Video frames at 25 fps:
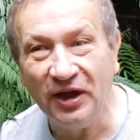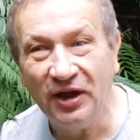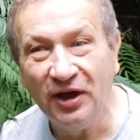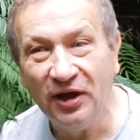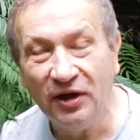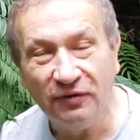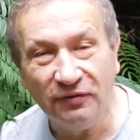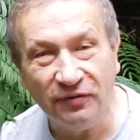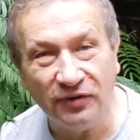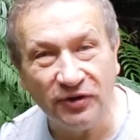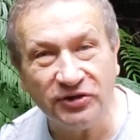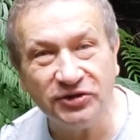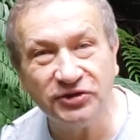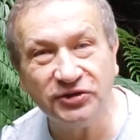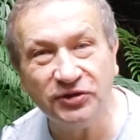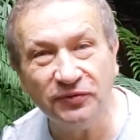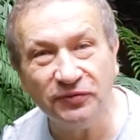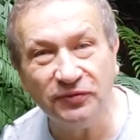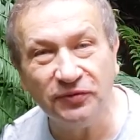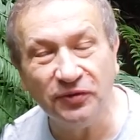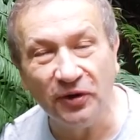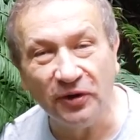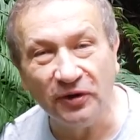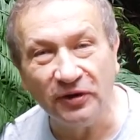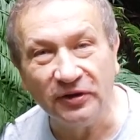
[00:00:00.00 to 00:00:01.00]
First of
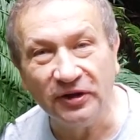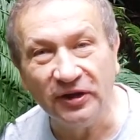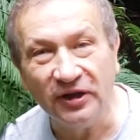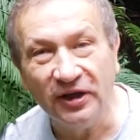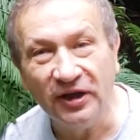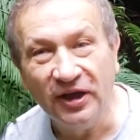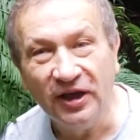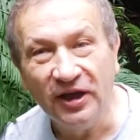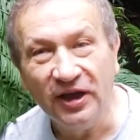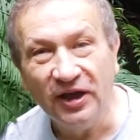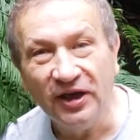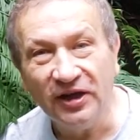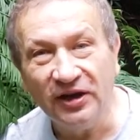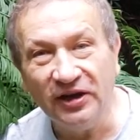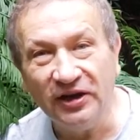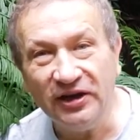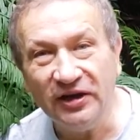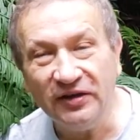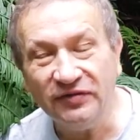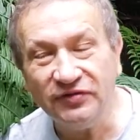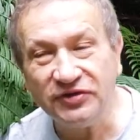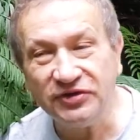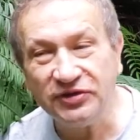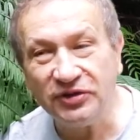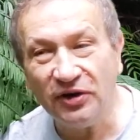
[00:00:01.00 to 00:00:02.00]
all,
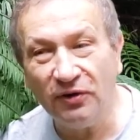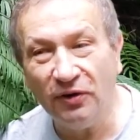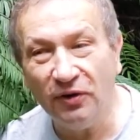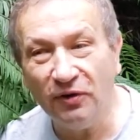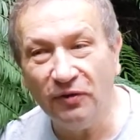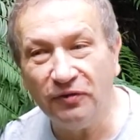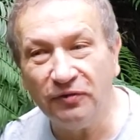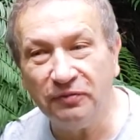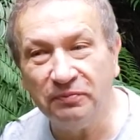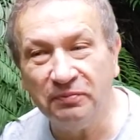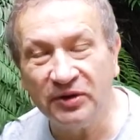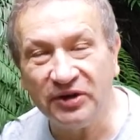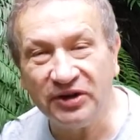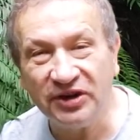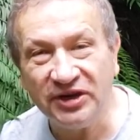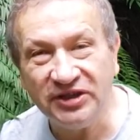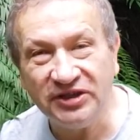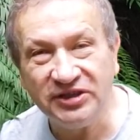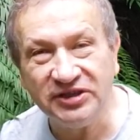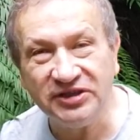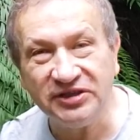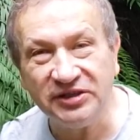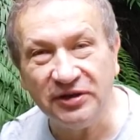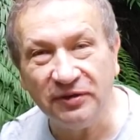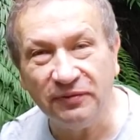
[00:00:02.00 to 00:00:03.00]
leaves of
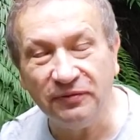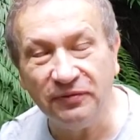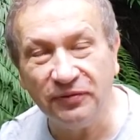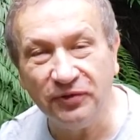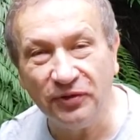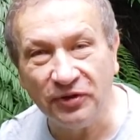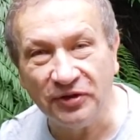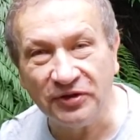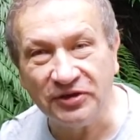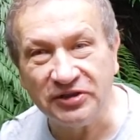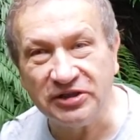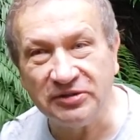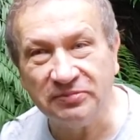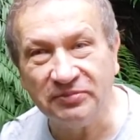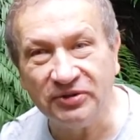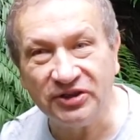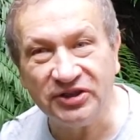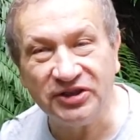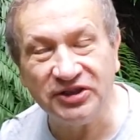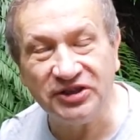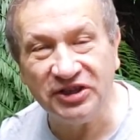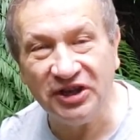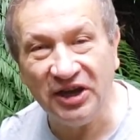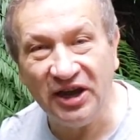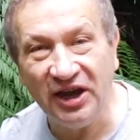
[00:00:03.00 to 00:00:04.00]
Maratia ferns,
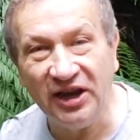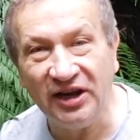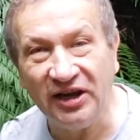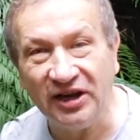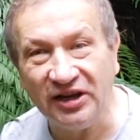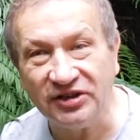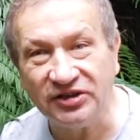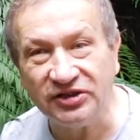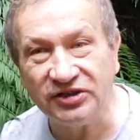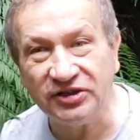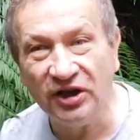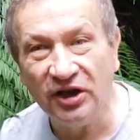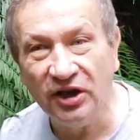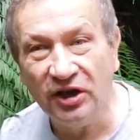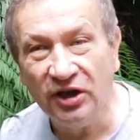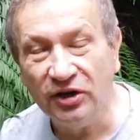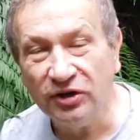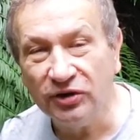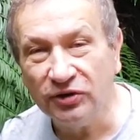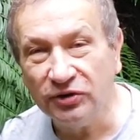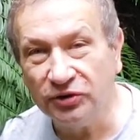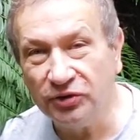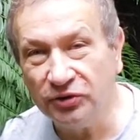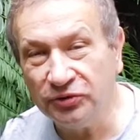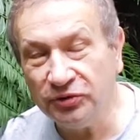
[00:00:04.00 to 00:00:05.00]
Maratialis,
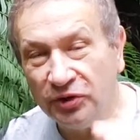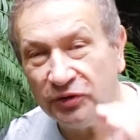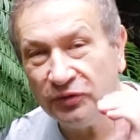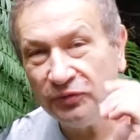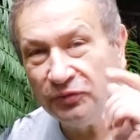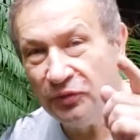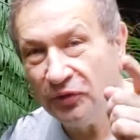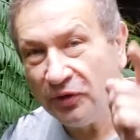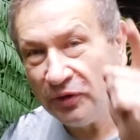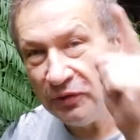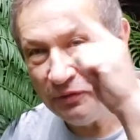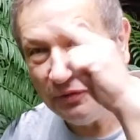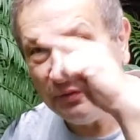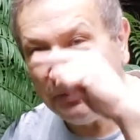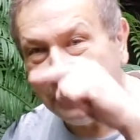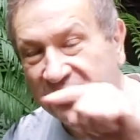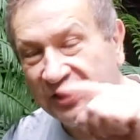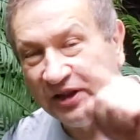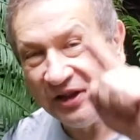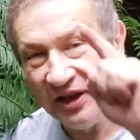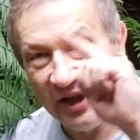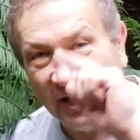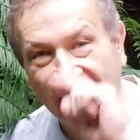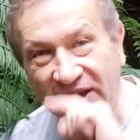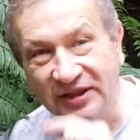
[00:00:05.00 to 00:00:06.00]
do not form
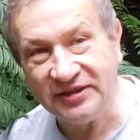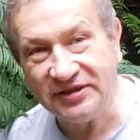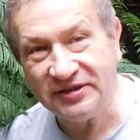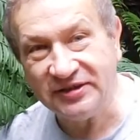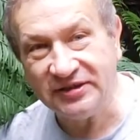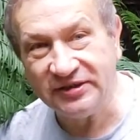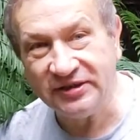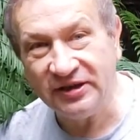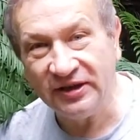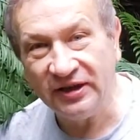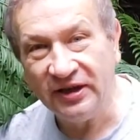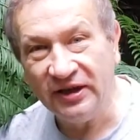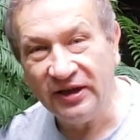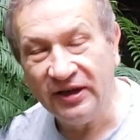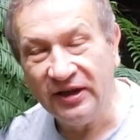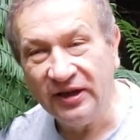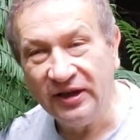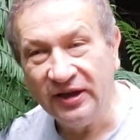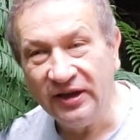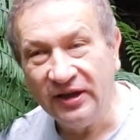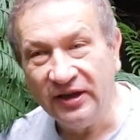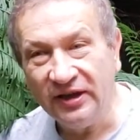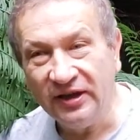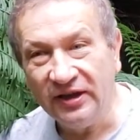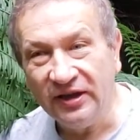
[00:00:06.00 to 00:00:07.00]
fiddleheads.
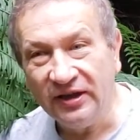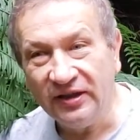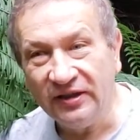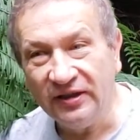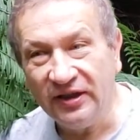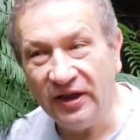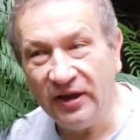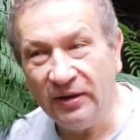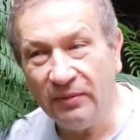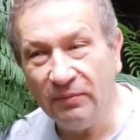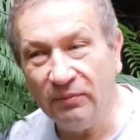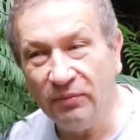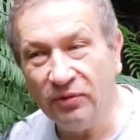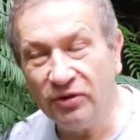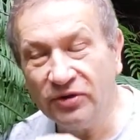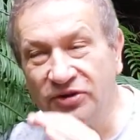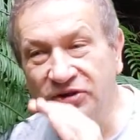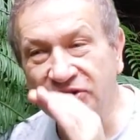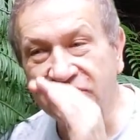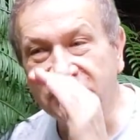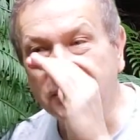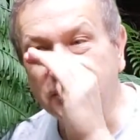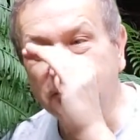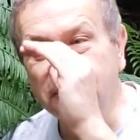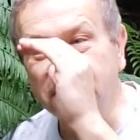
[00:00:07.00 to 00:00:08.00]
They more
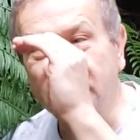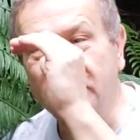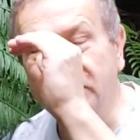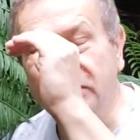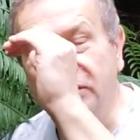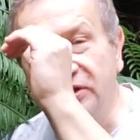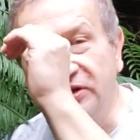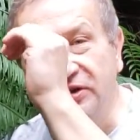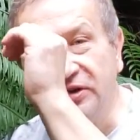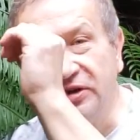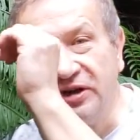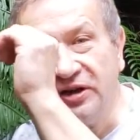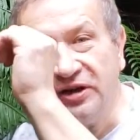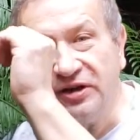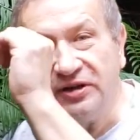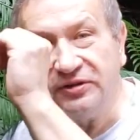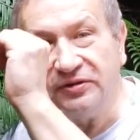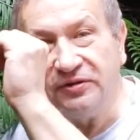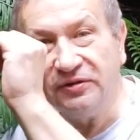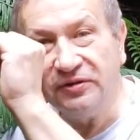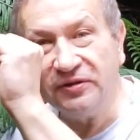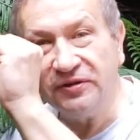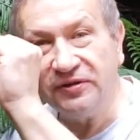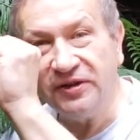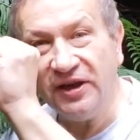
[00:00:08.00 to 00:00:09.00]
similar to
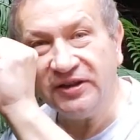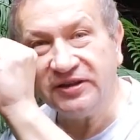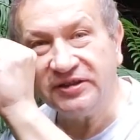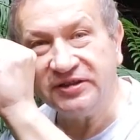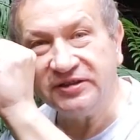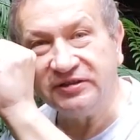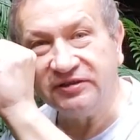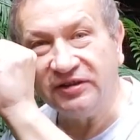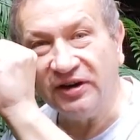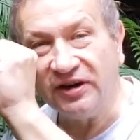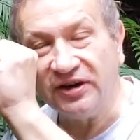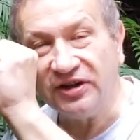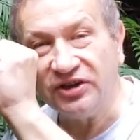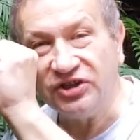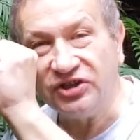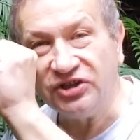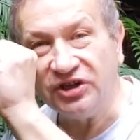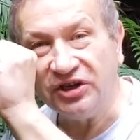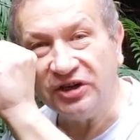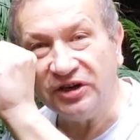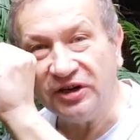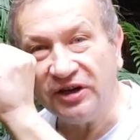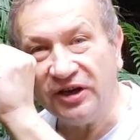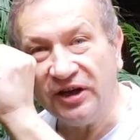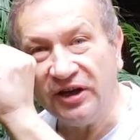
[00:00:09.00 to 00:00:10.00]
that
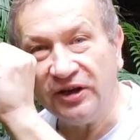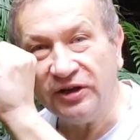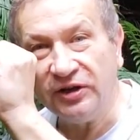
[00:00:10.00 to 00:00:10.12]
structure and